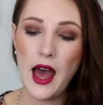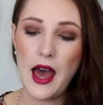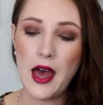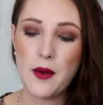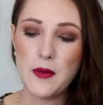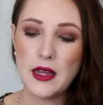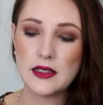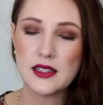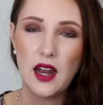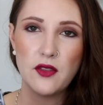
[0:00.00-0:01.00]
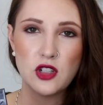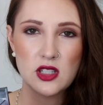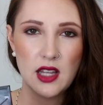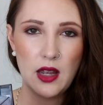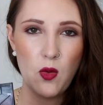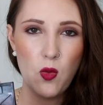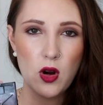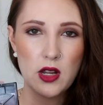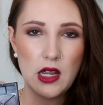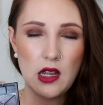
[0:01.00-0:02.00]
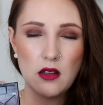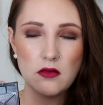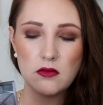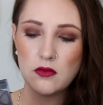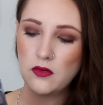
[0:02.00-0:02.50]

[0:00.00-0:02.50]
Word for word: um, instead of just like working